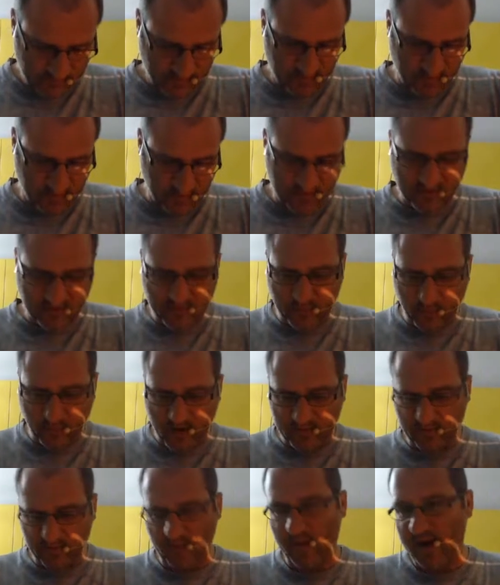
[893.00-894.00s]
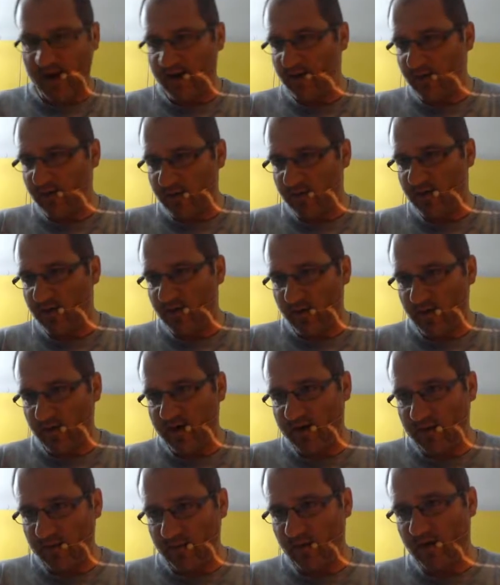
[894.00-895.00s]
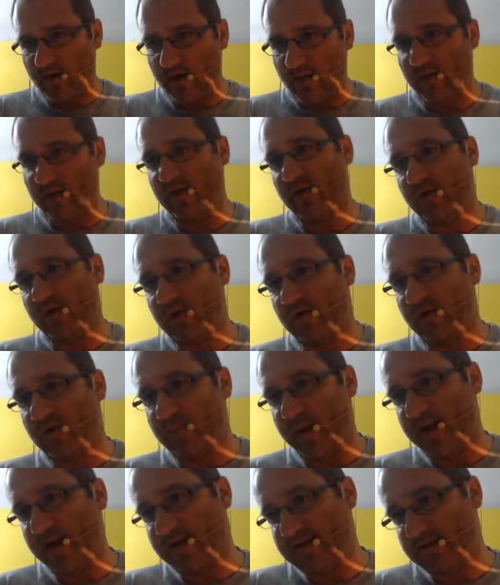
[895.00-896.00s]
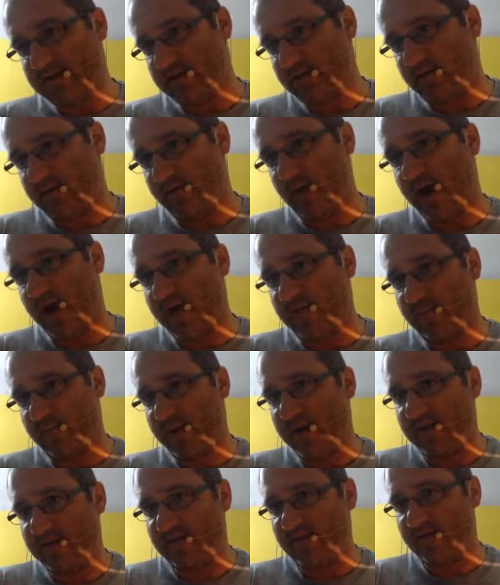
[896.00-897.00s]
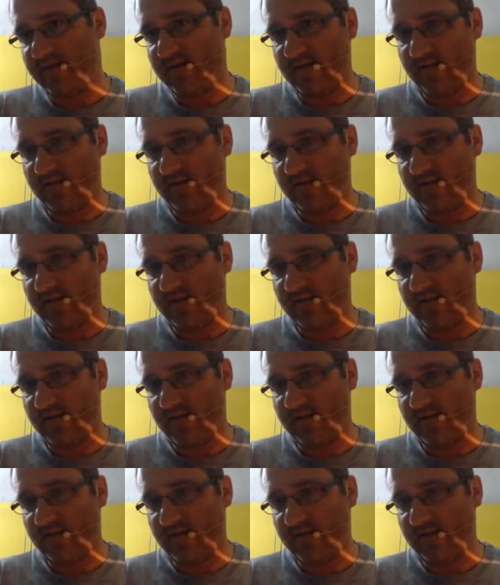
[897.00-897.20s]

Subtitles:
So just one tomato, we don't want any more. I mean, you could use paste if you have paste.